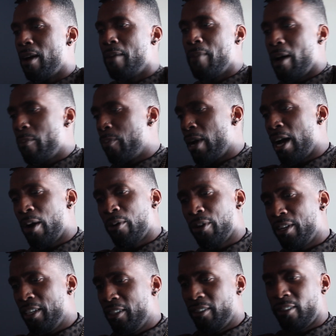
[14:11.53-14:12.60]
My
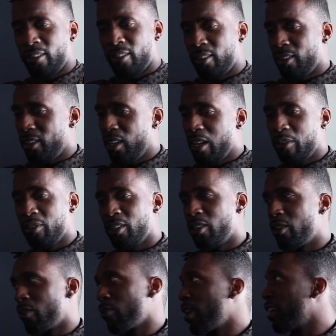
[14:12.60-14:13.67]
power is left
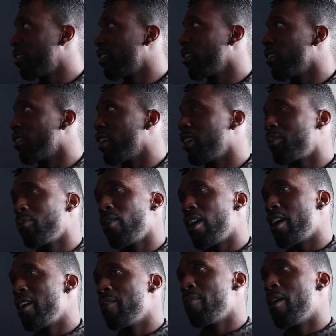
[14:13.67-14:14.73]
center, right center. That's where I
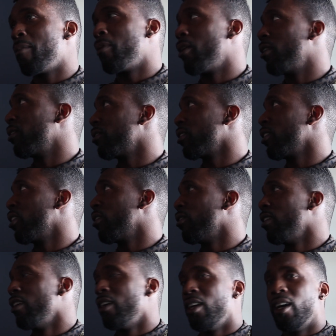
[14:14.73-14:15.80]
hit my balls, you know.
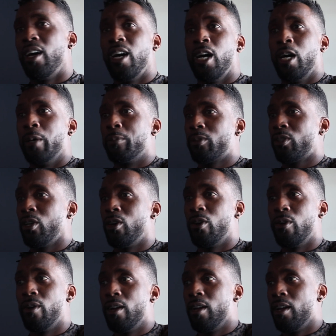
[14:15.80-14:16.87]

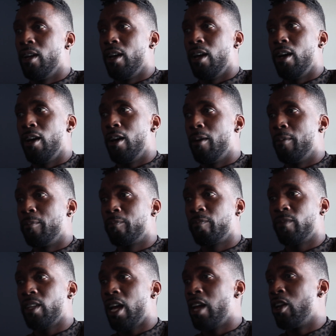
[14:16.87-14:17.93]

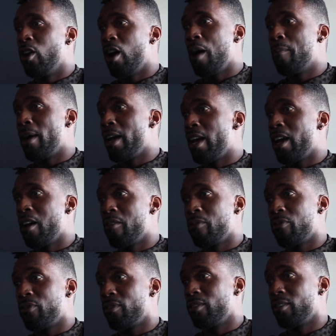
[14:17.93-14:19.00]
I know I might have
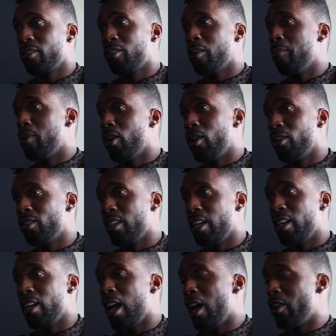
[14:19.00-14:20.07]
some balls
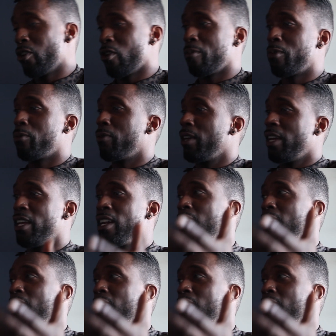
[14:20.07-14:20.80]
that I normally would hit